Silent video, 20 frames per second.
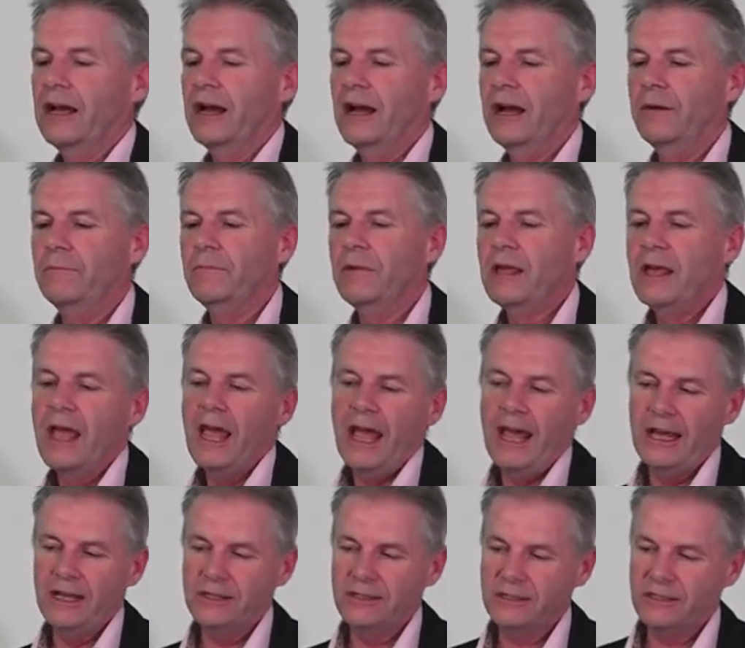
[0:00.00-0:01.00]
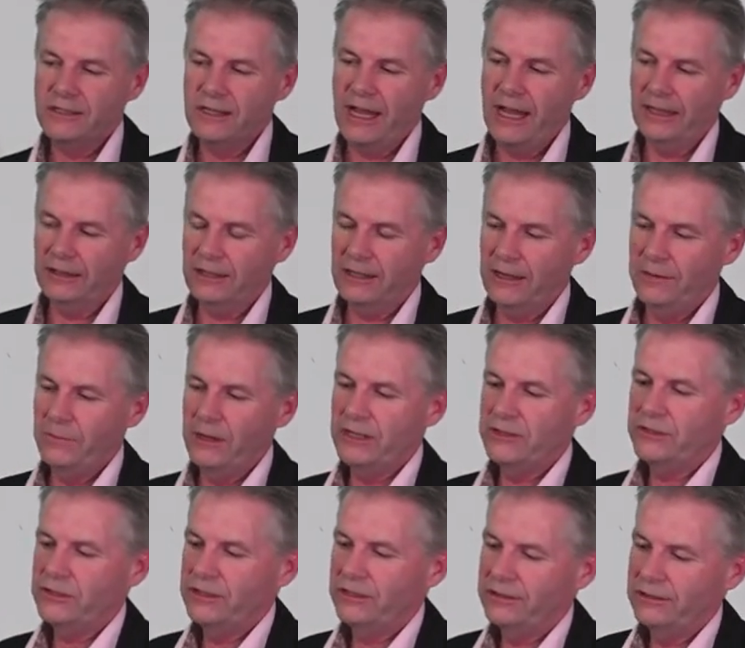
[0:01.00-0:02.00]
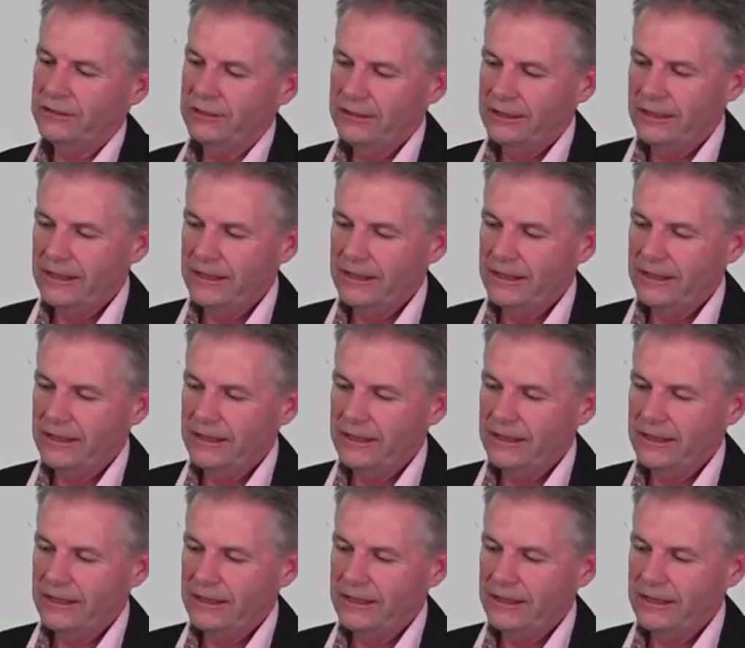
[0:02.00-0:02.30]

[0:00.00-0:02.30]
Um, as Anthony mentioned,